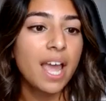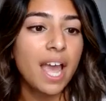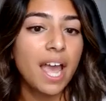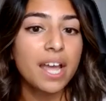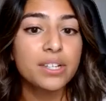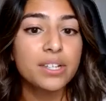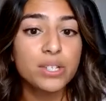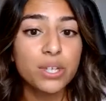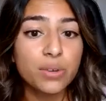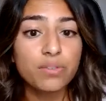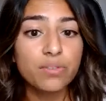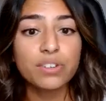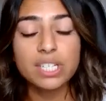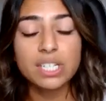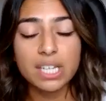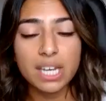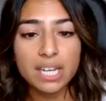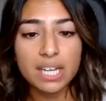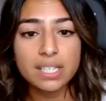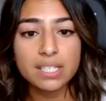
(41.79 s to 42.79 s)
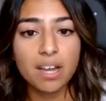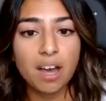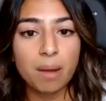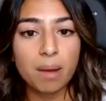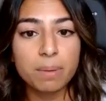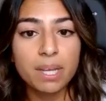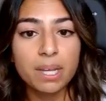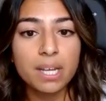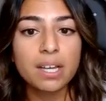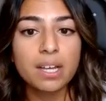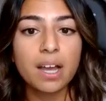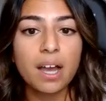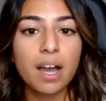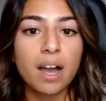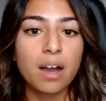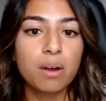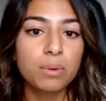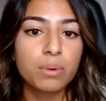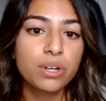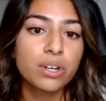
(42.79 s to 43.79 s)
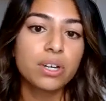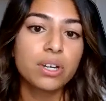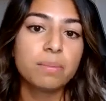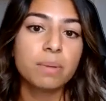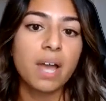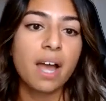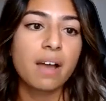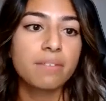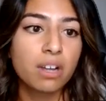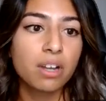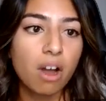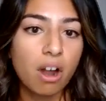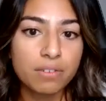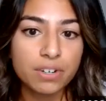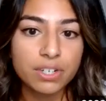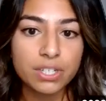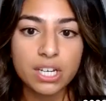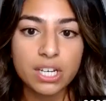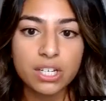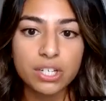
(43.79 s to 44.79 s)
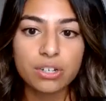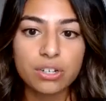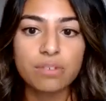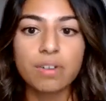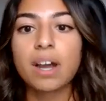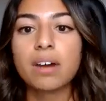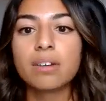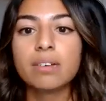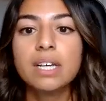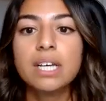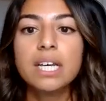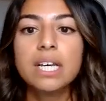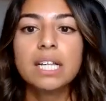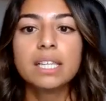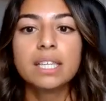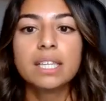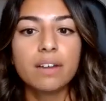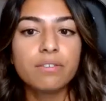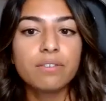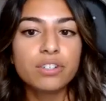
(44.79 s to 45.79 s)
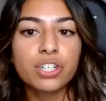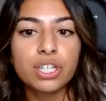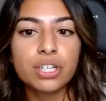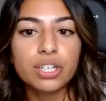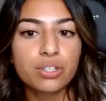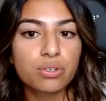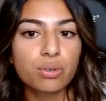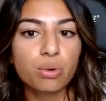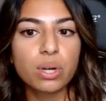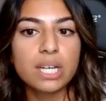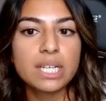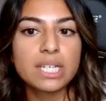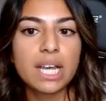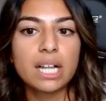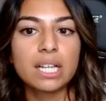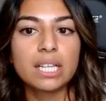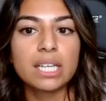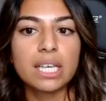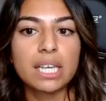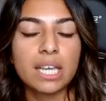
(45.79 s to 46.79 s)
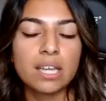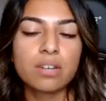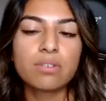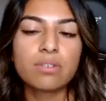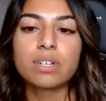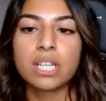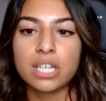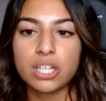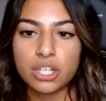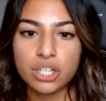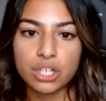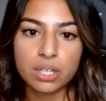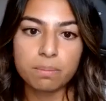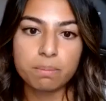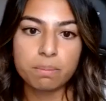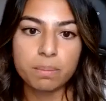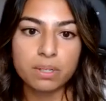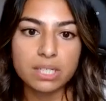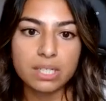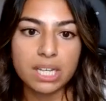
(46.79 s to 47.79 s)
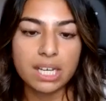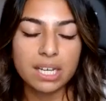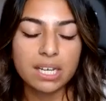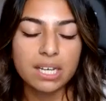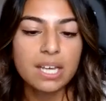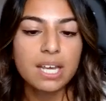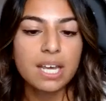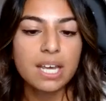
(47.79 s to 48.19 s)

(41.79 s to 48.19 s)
And so for today's topic, we're going to be having a conversation around leveraging storytelling in relationship building.